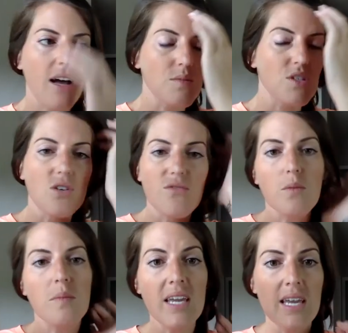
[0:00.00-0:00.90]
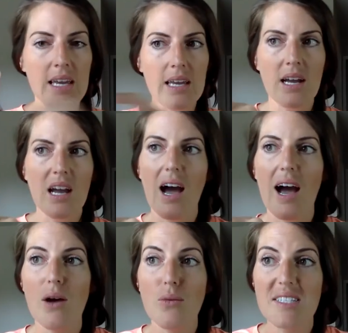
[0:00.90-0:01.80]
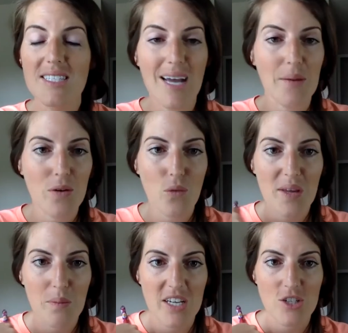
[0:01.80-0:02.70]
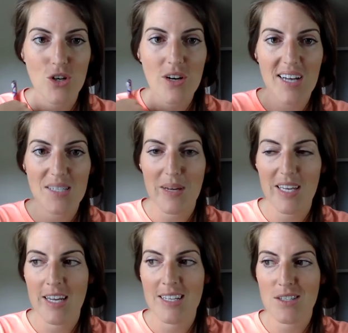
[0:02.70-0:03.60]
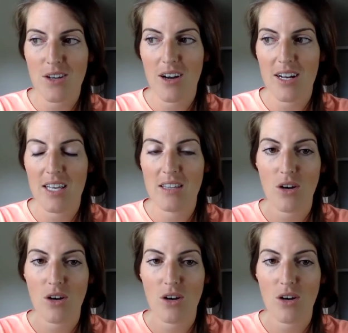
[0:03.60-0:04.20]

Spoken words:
So for me, I would snap a quick picture as my kids got in the